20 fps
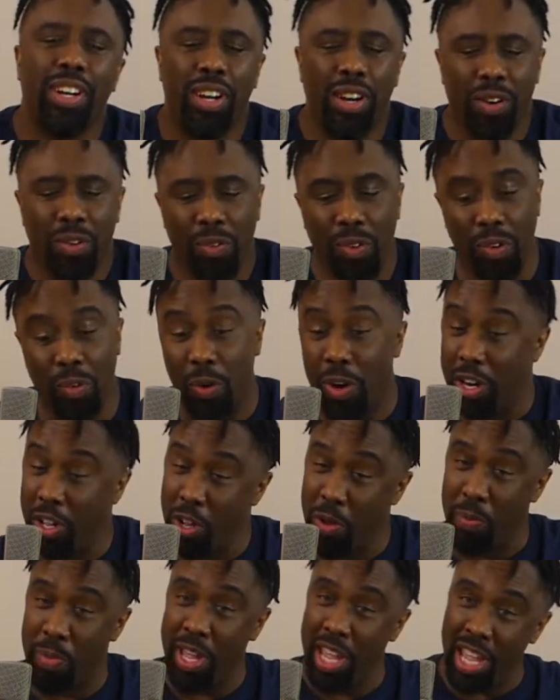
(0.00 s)
What do
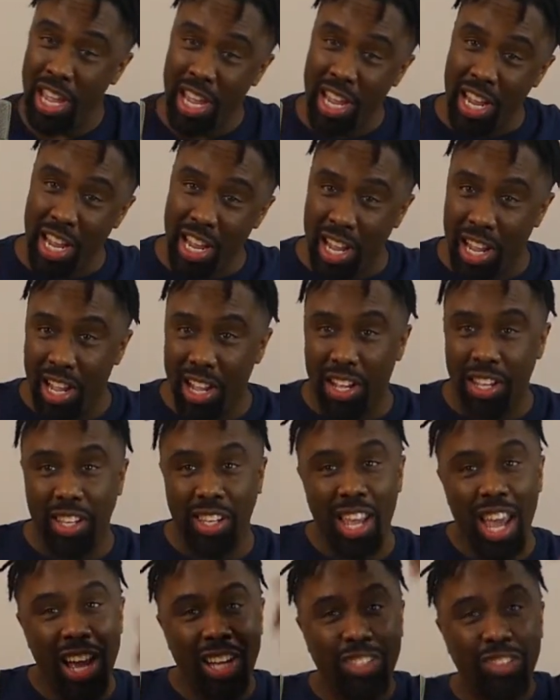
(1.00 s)
you mean?
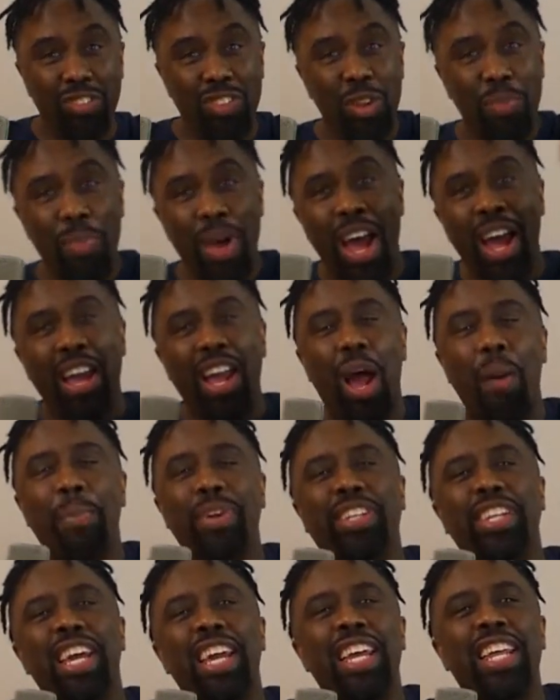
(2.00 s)
Yes, you in the back. I'm gonna
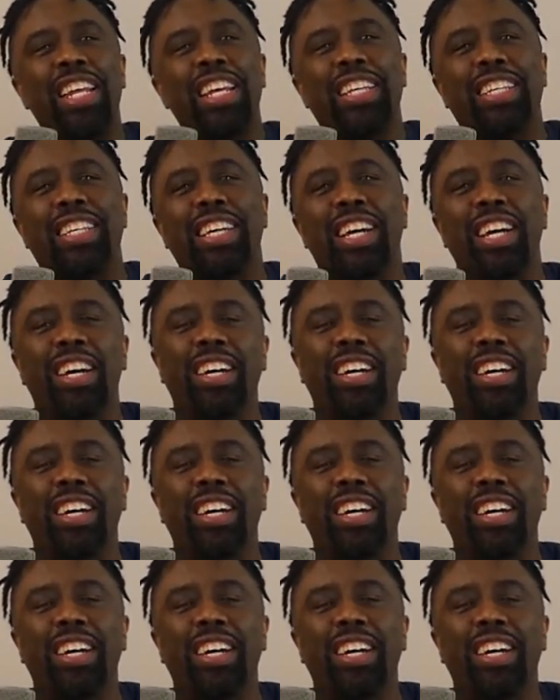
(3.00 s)
tell you this.